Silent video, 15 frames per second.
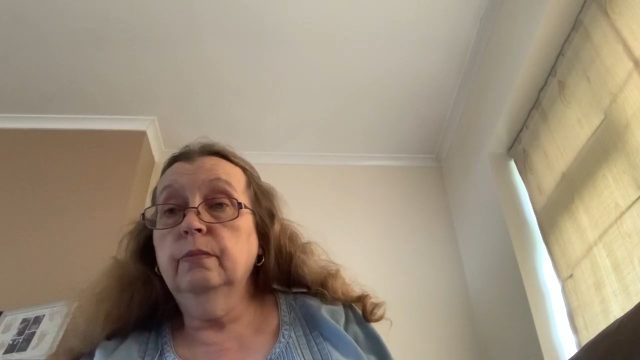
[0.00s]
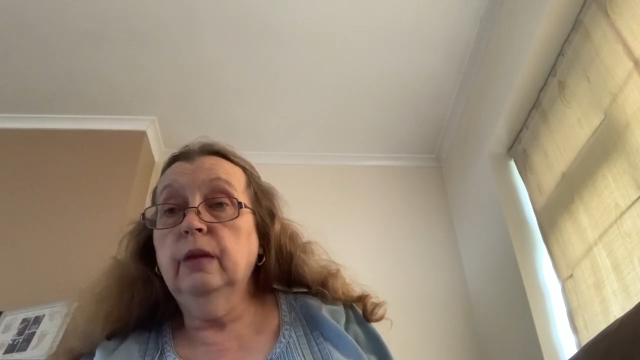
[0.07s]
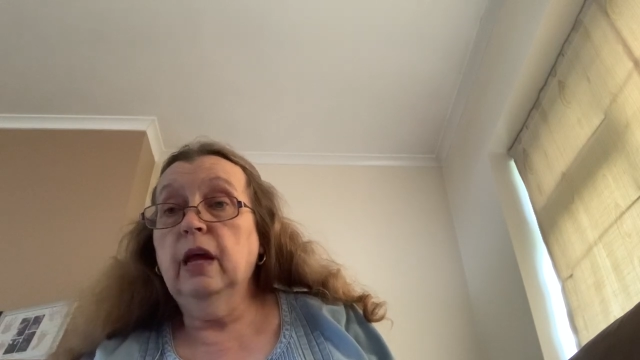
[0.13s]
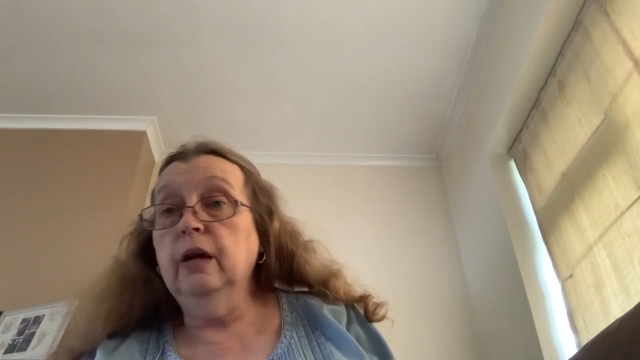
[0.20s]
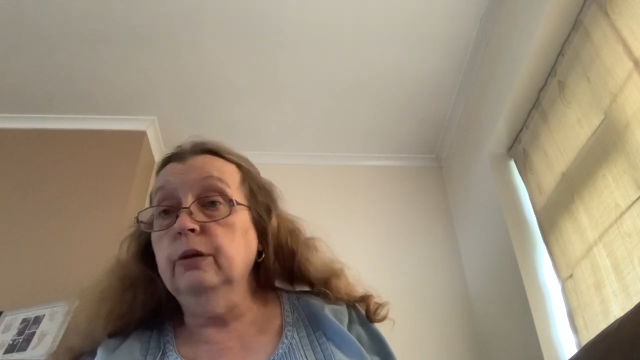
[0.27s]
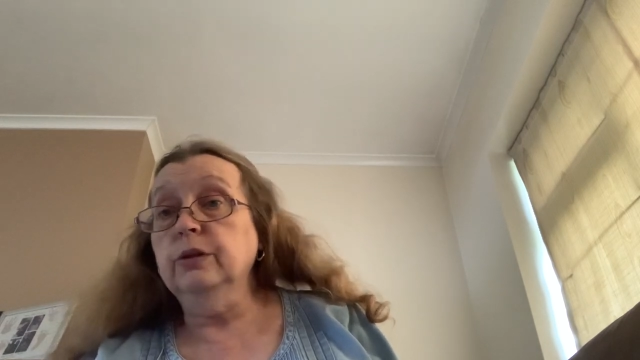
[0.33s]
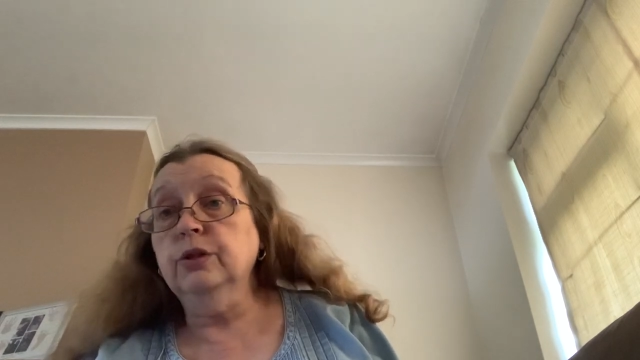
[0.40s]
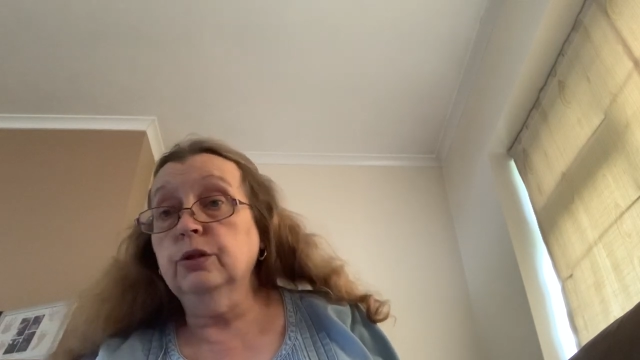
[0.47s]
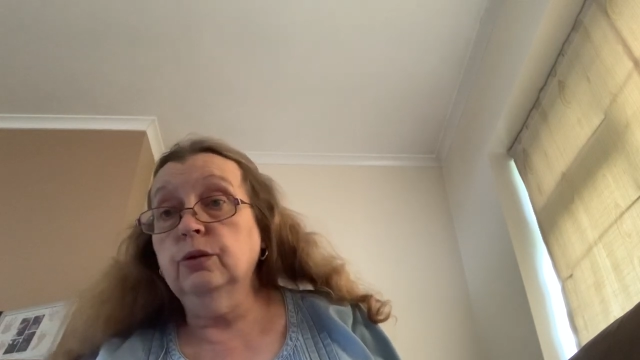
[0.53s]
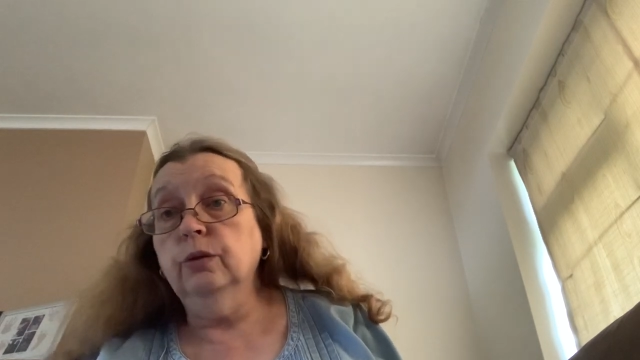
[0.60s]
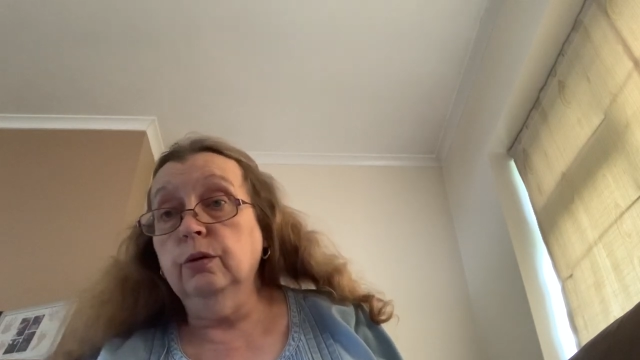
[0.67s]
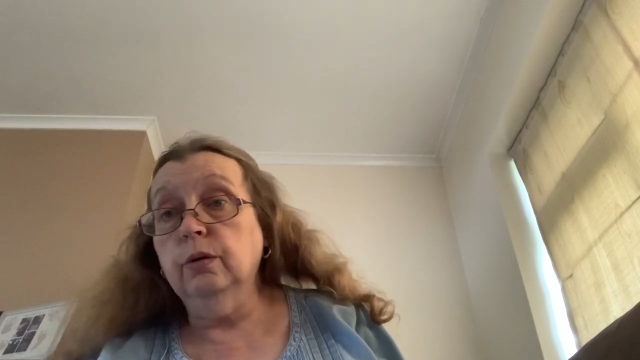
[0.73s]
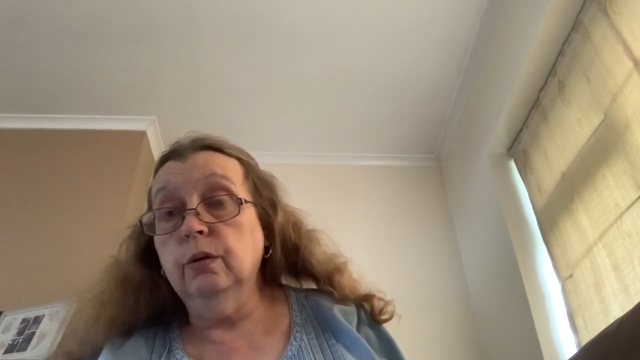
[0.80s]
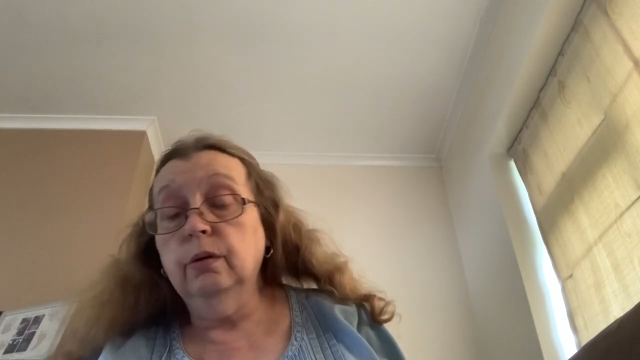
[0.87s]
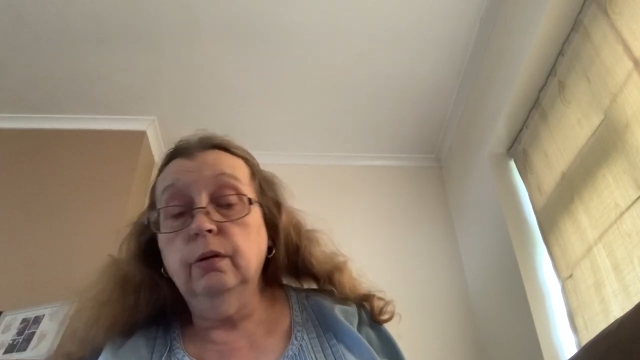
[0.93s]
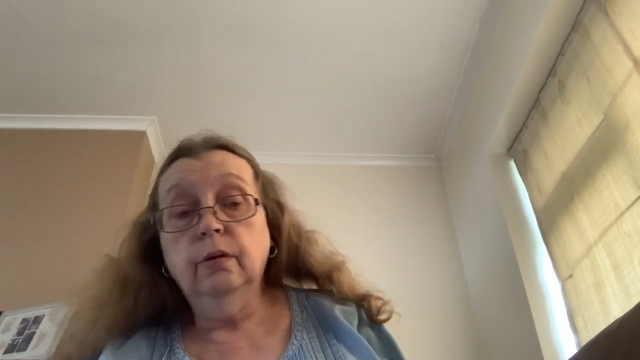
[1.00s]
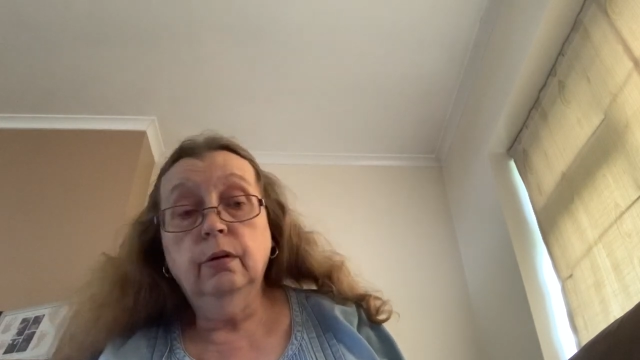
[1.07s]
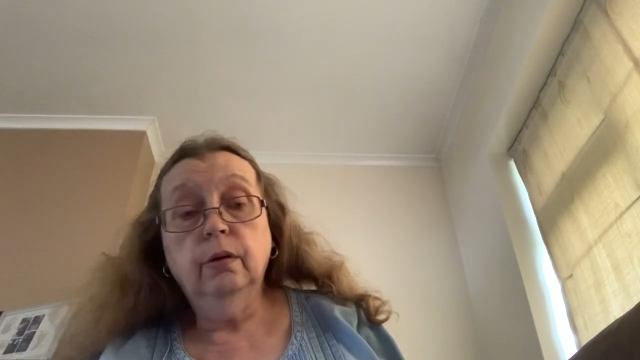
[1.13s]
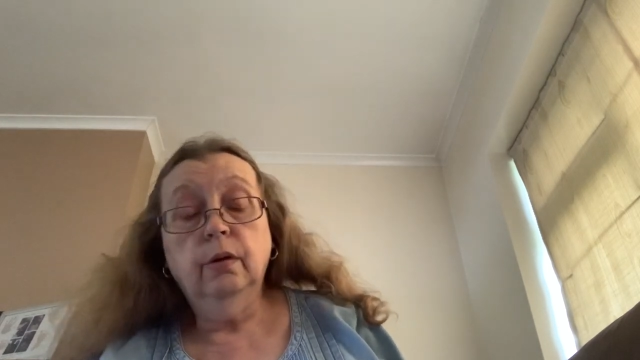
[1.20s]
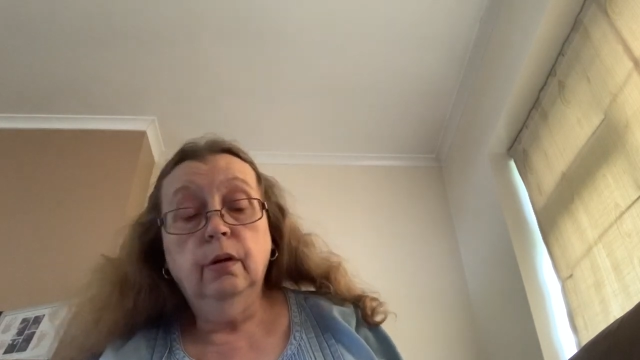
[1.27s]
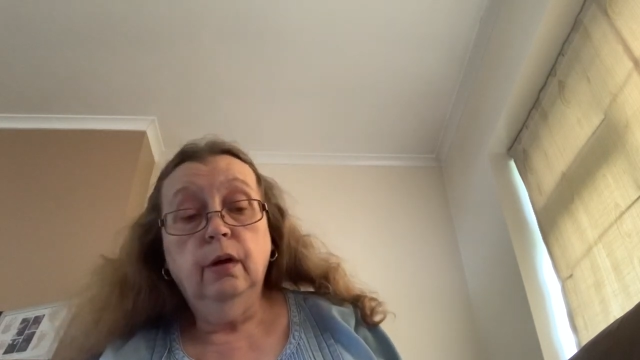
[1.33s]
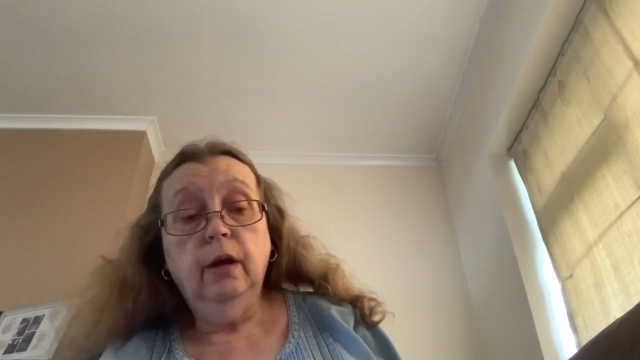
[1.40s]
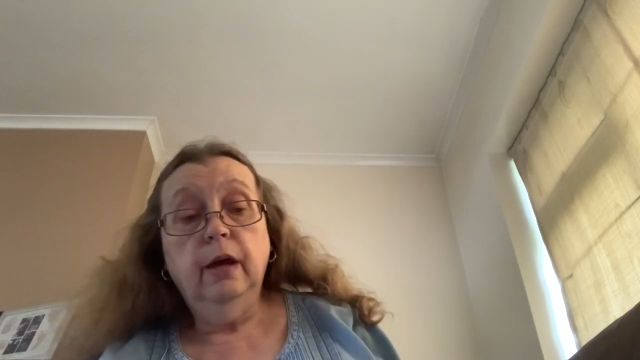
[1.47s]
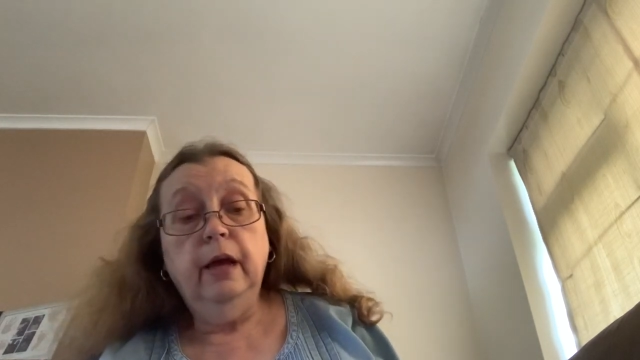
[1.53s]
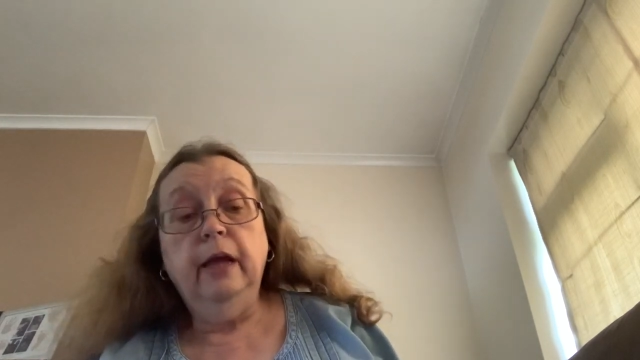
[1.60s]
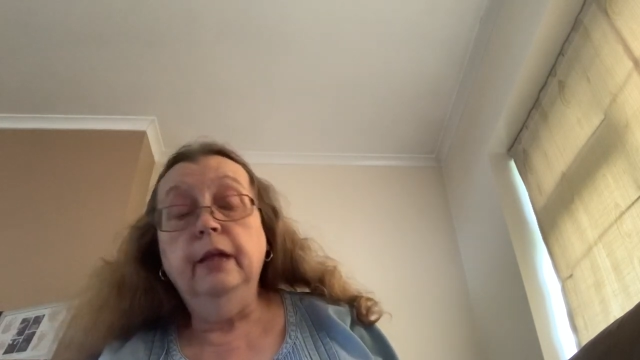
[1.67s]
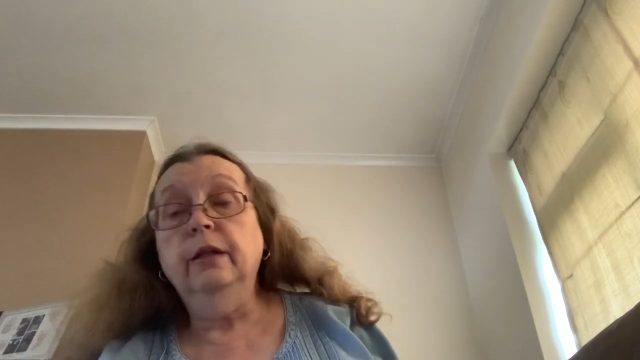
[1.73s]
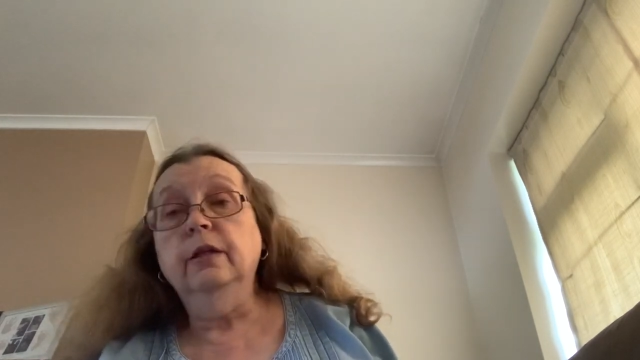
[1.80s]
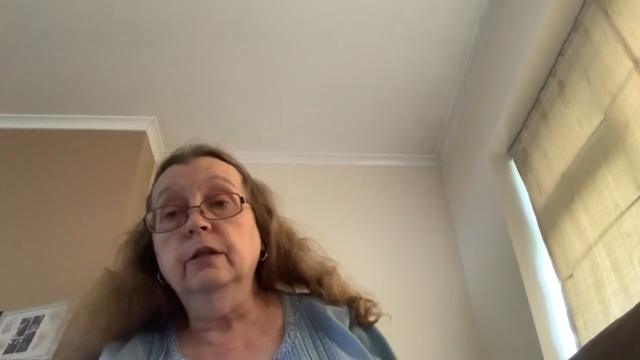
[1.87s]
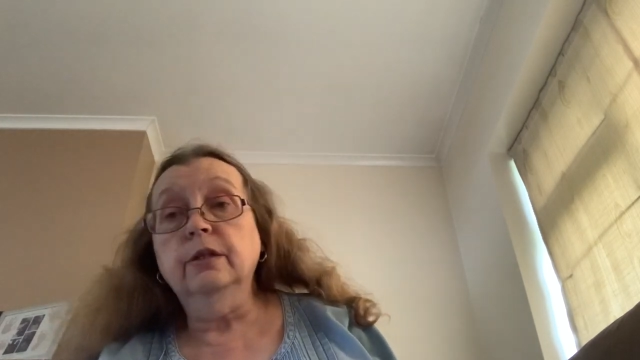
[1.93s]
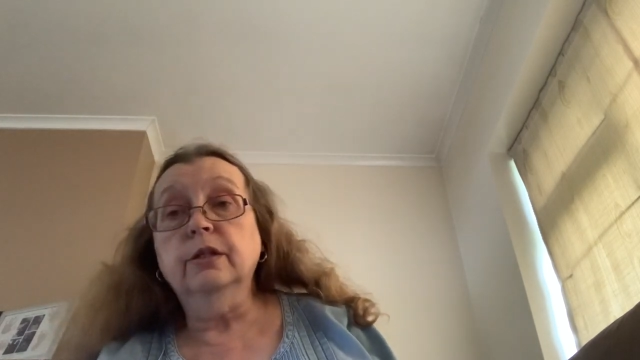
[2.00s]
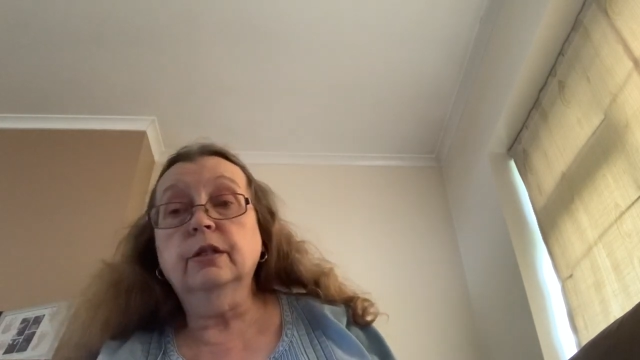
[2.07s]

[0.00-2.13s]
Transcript: out of stock in the